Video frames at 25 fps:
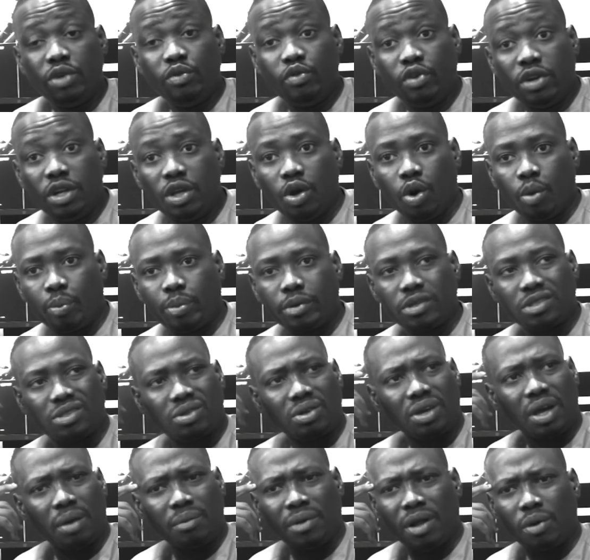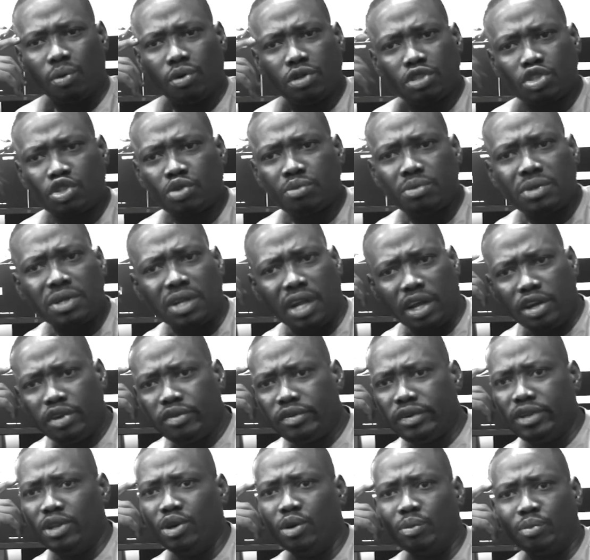really open to it? I'm like, what do you mean, are you
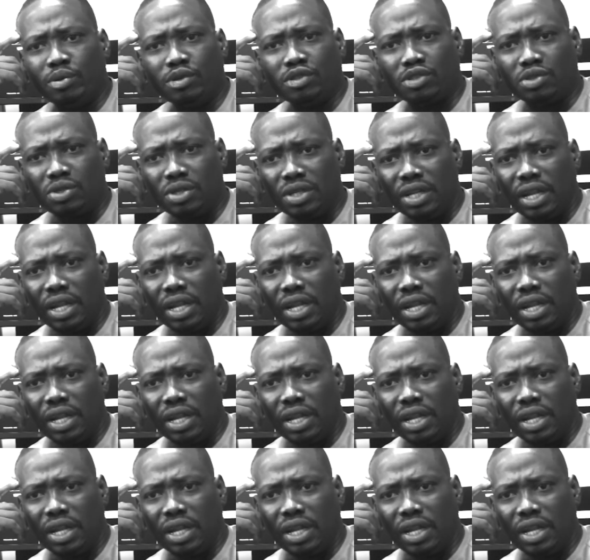really open to it?